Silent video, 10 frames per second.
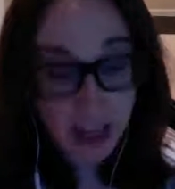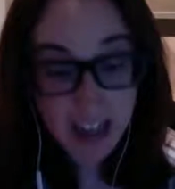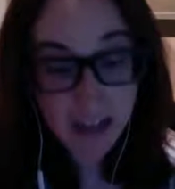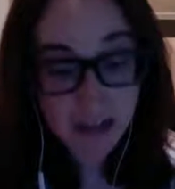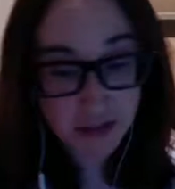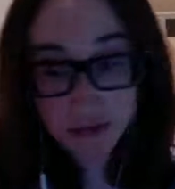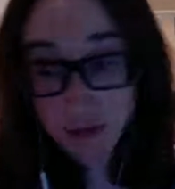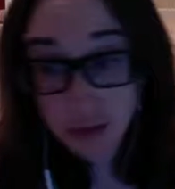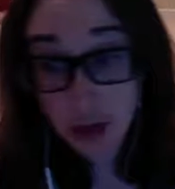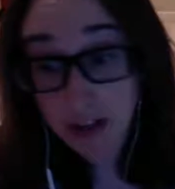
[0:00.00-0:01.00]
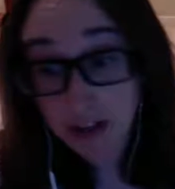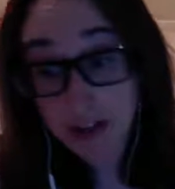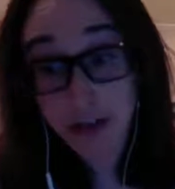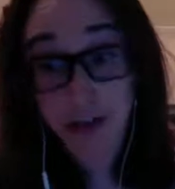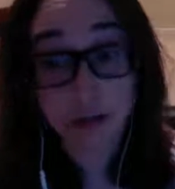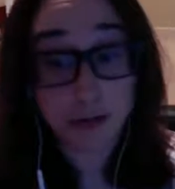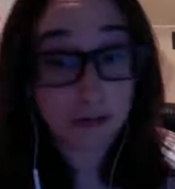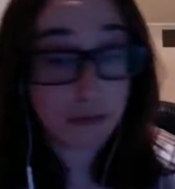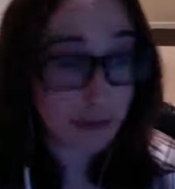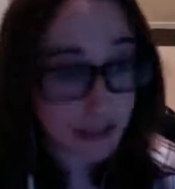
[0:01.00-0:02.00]
kind of drugs
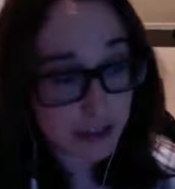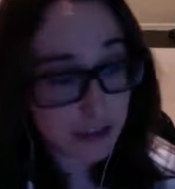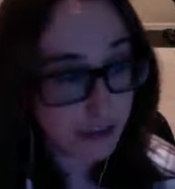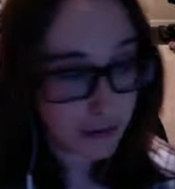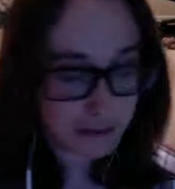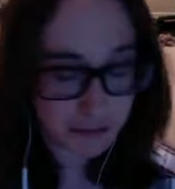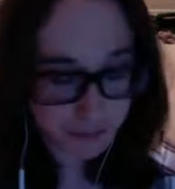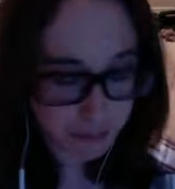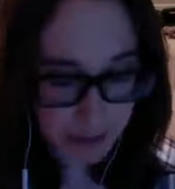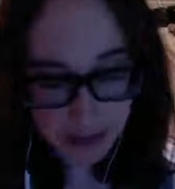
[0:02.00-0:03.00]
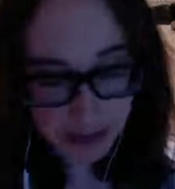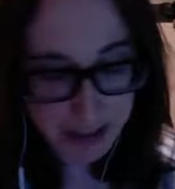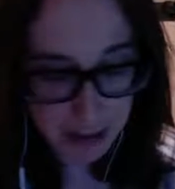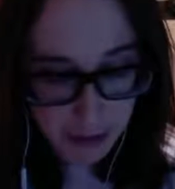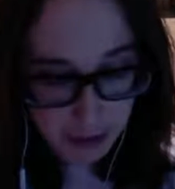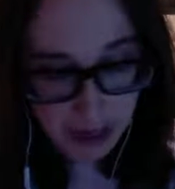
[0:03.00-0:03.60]
to give the military,